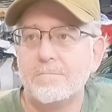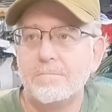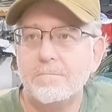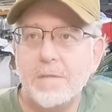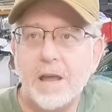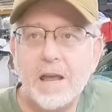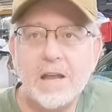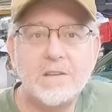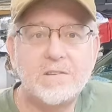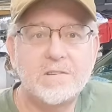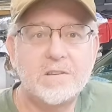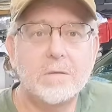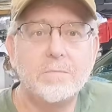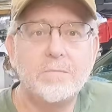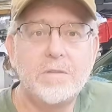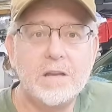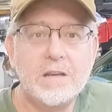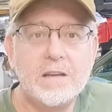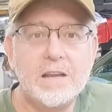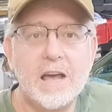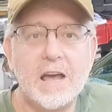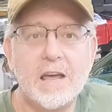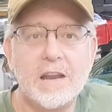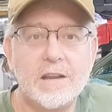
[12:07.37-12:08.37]
made
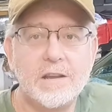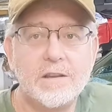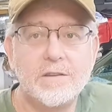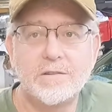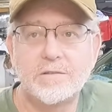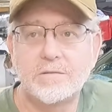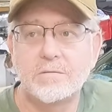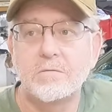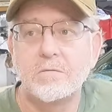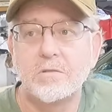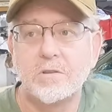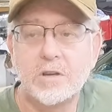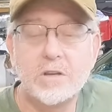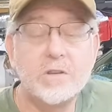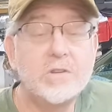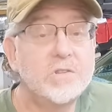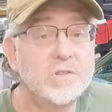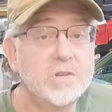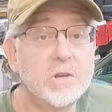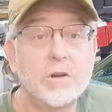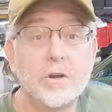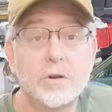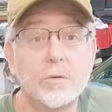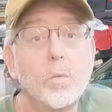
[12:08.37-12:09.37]
something that is
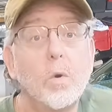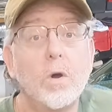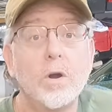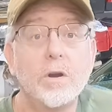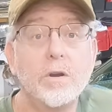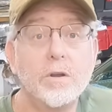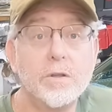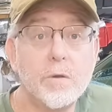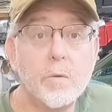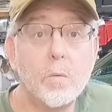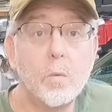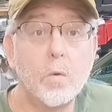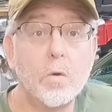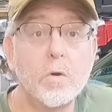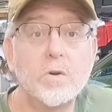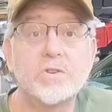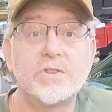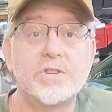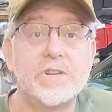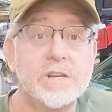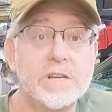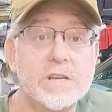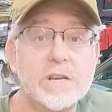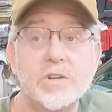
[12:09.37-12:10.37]
considered one of the
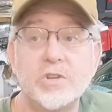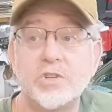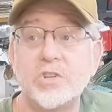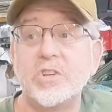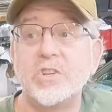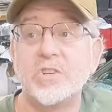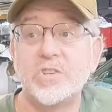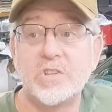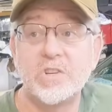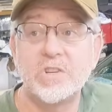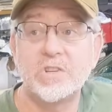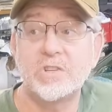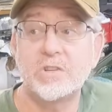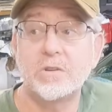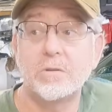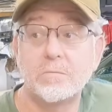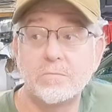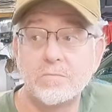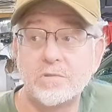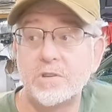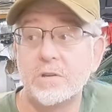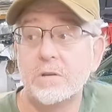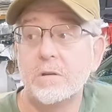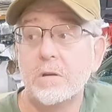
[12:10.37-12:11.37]
worst ignition
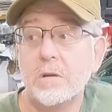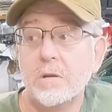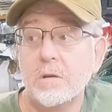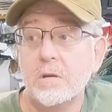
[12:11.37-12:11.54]
systems,